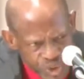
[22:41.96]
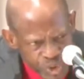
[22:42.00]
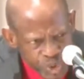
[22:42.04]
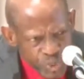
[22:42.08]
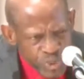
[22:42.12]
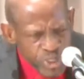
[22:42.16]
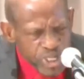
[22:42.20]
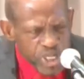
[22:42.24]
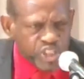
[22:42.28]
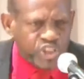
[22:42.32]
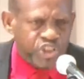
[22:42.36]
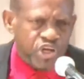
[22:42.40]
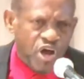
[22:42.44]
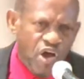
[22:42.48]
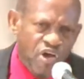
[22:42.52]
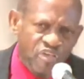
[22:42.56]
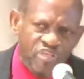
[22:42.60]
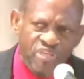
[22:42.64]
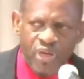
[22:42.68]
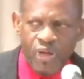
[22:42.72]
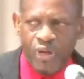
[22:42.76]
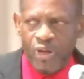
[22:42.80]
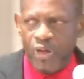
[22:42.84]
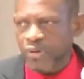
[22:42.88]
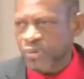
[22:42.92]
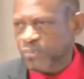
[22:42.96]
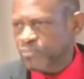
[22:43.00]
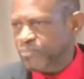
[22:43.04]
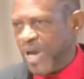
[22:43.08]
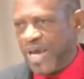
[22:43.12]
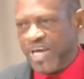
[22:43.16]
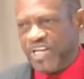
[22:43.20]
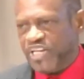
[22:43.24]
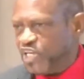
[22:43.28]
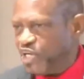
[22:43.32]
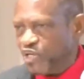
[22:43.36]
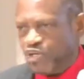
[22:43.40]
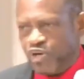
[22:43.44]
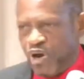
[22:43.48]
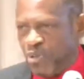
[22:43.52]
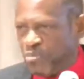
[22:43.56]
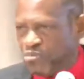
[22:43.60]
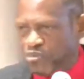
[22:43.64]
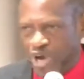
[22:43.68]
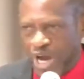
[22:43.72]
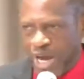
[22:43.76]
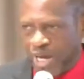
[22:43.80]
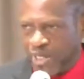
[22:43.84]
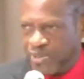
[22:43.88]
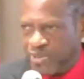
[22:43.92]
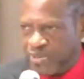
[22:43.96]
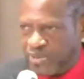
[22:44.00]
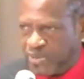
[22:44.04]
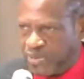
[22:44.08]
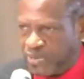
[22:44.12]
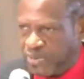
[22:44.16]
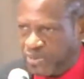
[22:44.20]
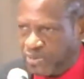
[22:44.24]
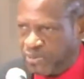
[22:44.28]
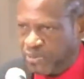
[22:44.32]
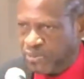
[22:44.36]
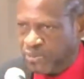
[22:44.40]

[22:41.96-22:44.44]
to each other, my dear comrades.